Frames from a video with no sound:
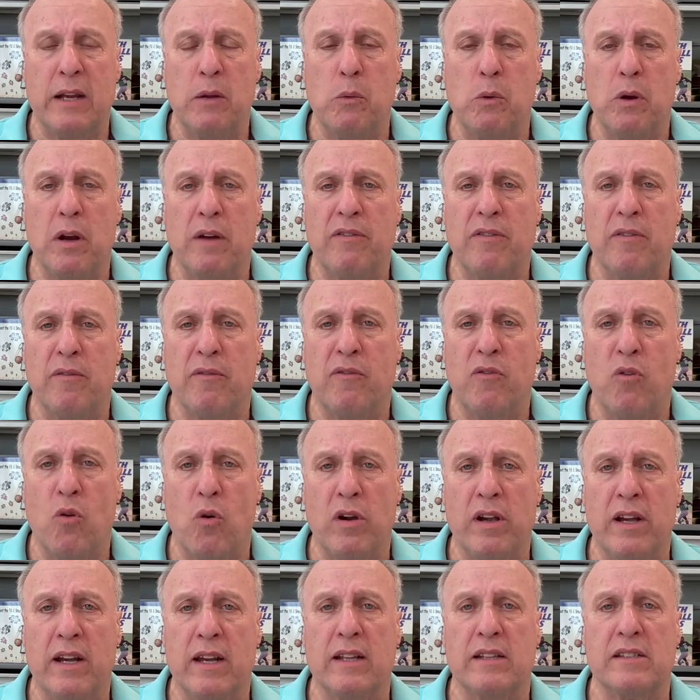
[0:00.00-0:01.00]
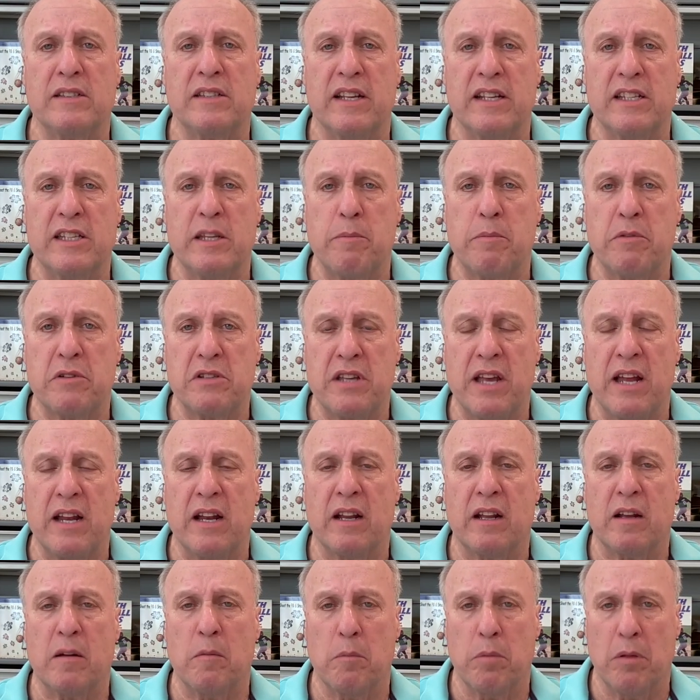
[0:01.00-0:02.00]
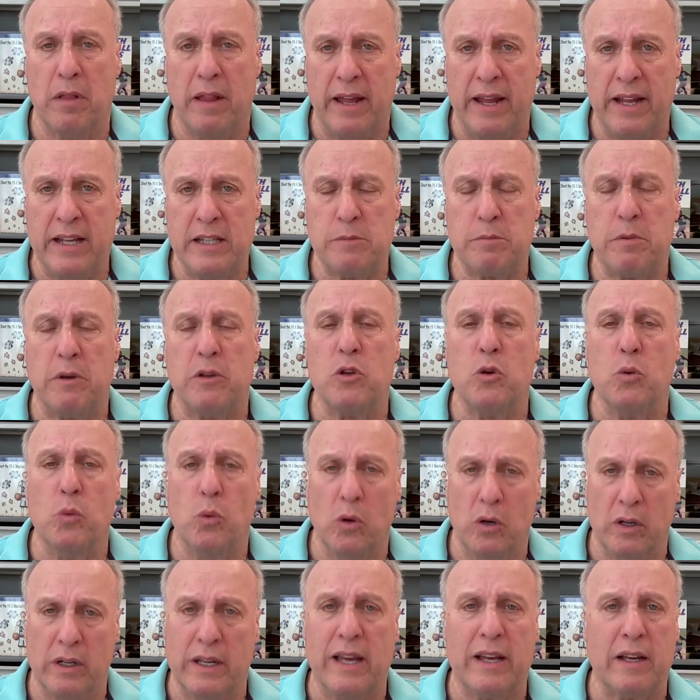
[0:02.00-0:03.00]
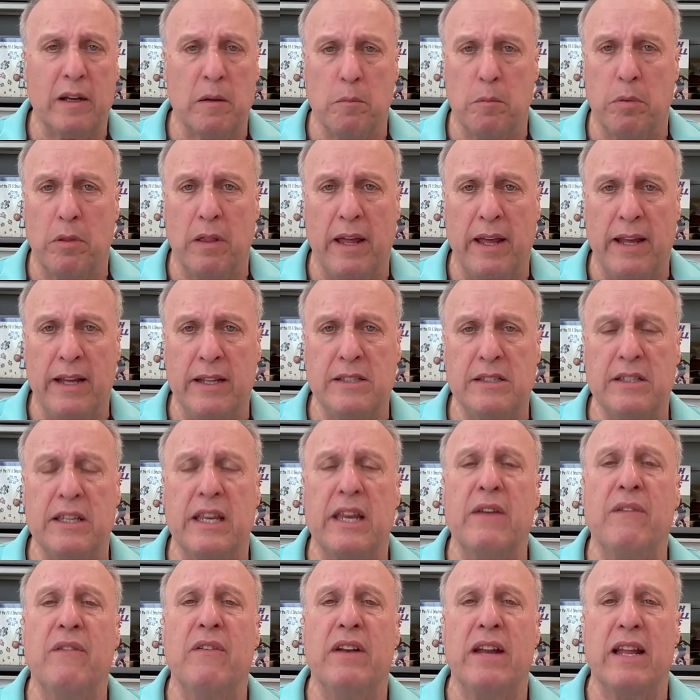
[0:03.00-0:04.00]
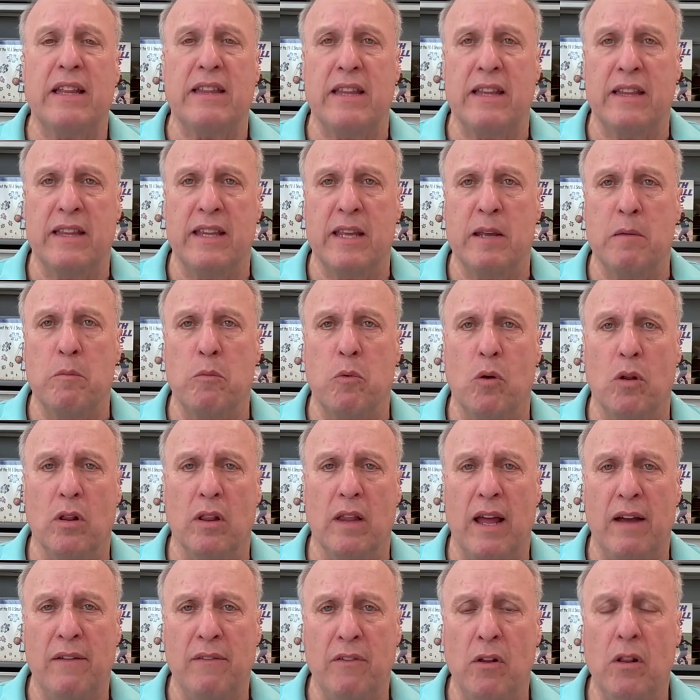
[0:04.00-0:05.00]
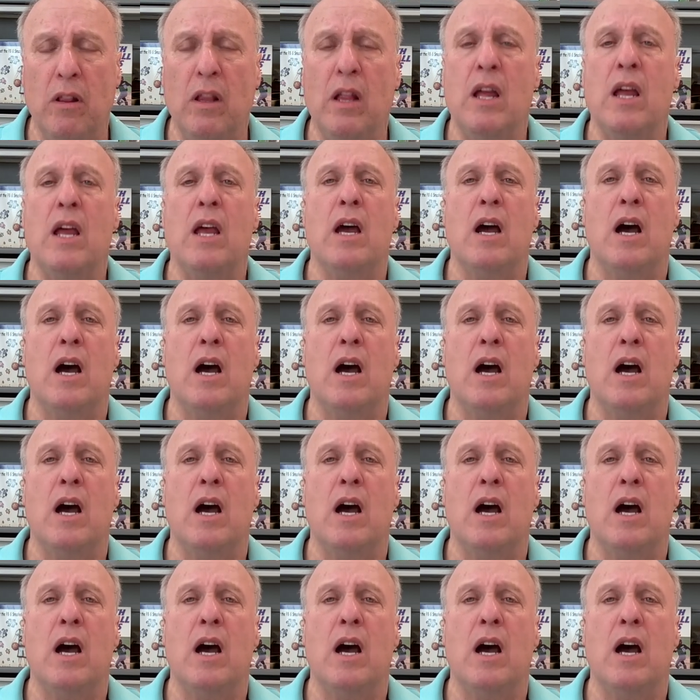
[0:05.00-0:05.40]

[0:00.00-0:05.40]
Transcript: anywhere from 40 to 60% of the complaints, but you will get complaints even at the T-ball level.